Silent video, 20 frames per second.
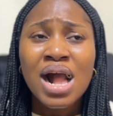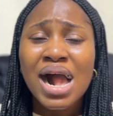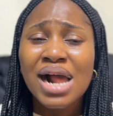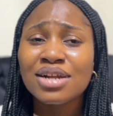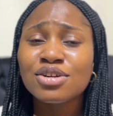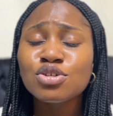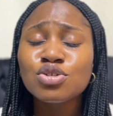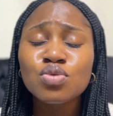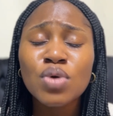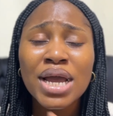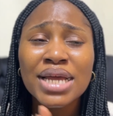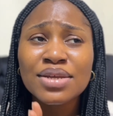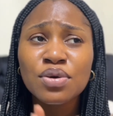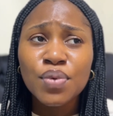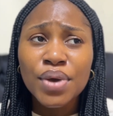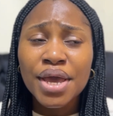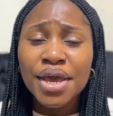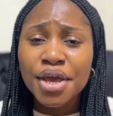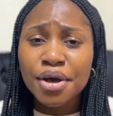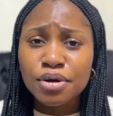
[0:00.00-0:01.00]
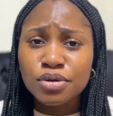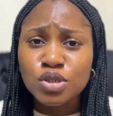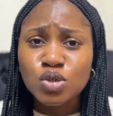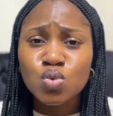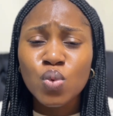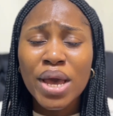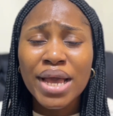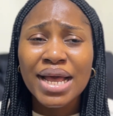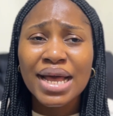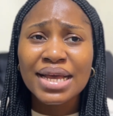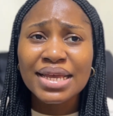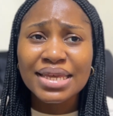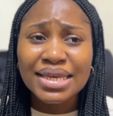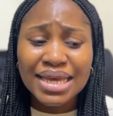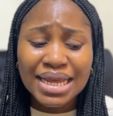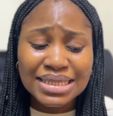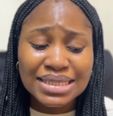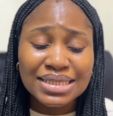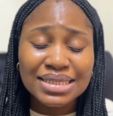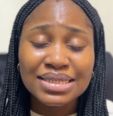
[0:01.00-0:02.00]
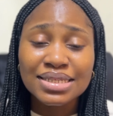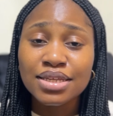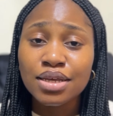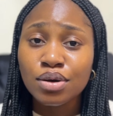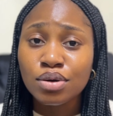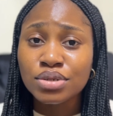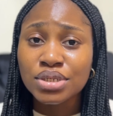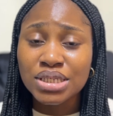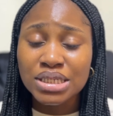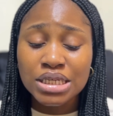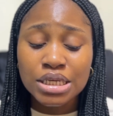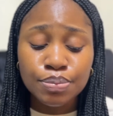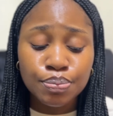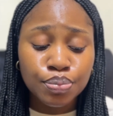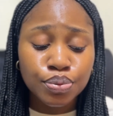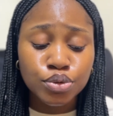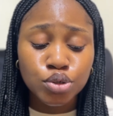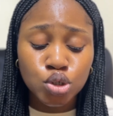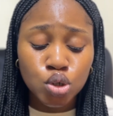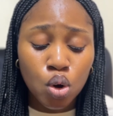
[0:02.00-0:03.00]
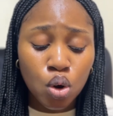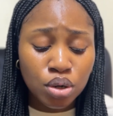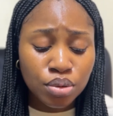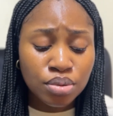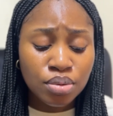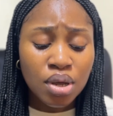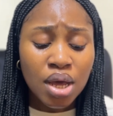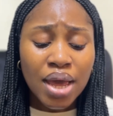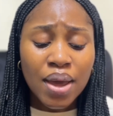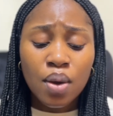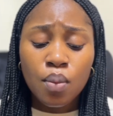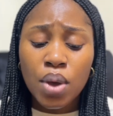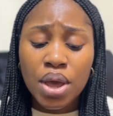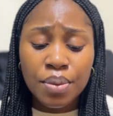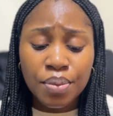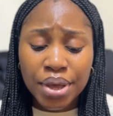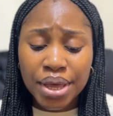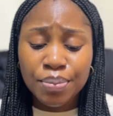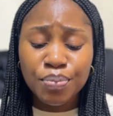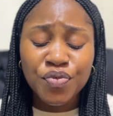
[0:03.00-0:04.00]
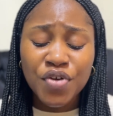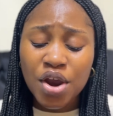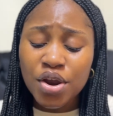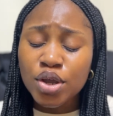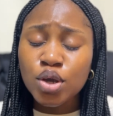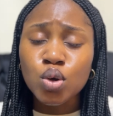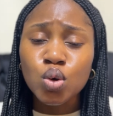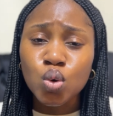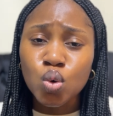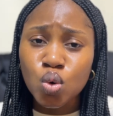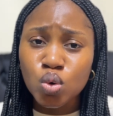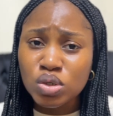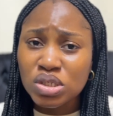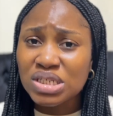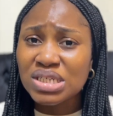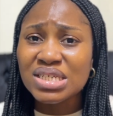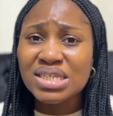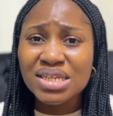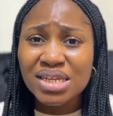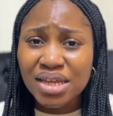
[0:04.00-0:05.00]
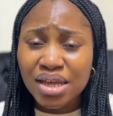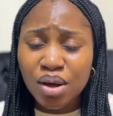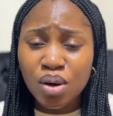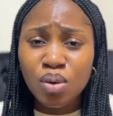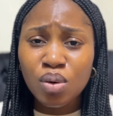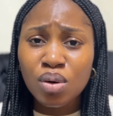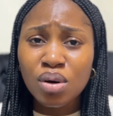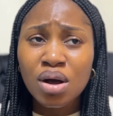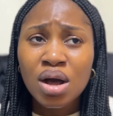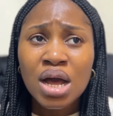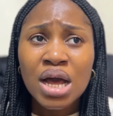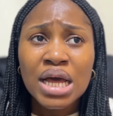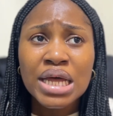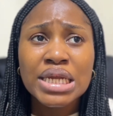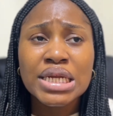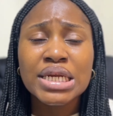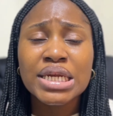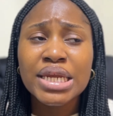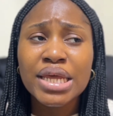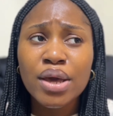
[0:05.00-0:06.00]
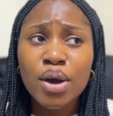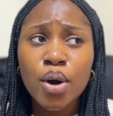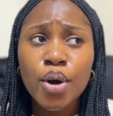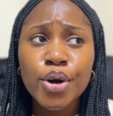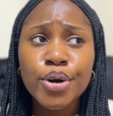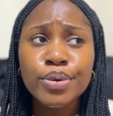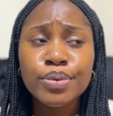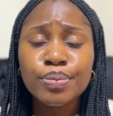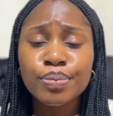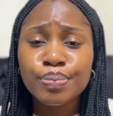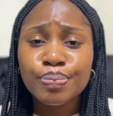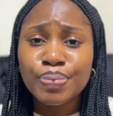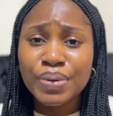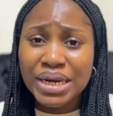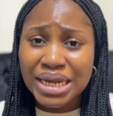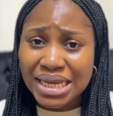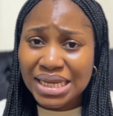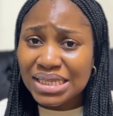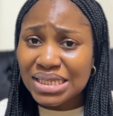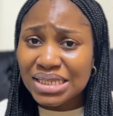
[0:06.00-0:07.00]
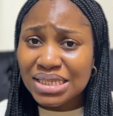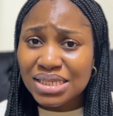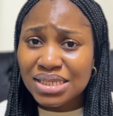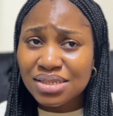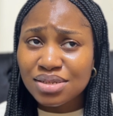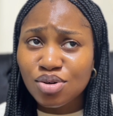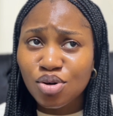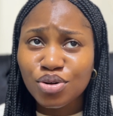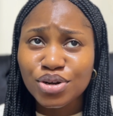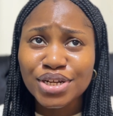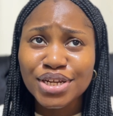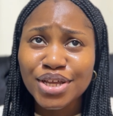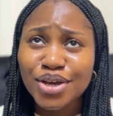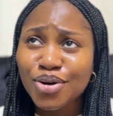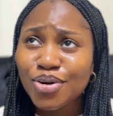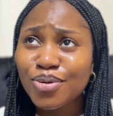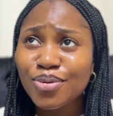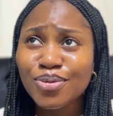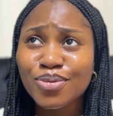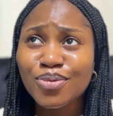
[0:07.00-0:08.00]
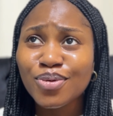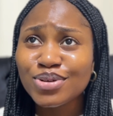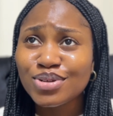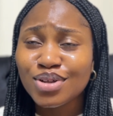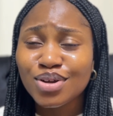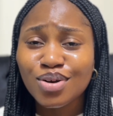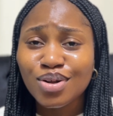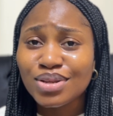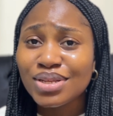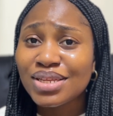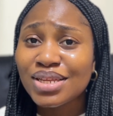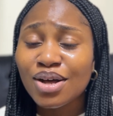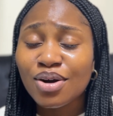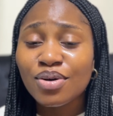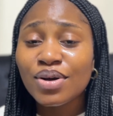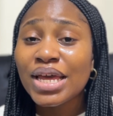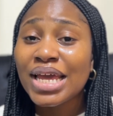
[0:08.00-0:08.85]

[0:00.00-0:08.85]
I don't know anywhere else where I can get nail deep done. A very good nail place, or nail, what do they call it now?